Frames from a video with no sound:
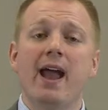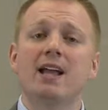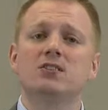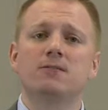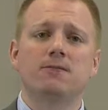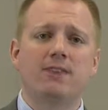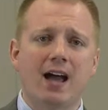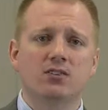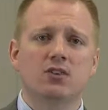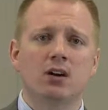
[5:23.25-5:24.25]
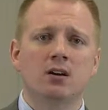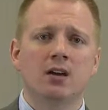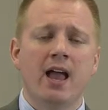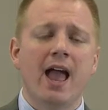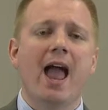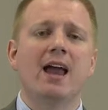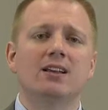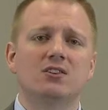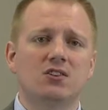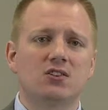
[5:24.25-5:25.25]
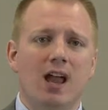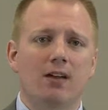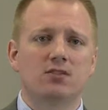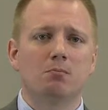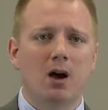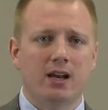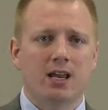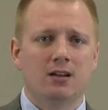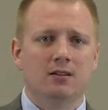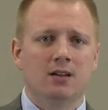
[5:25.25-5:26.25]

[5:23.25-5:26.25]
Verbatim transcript: It's faster and it saves money.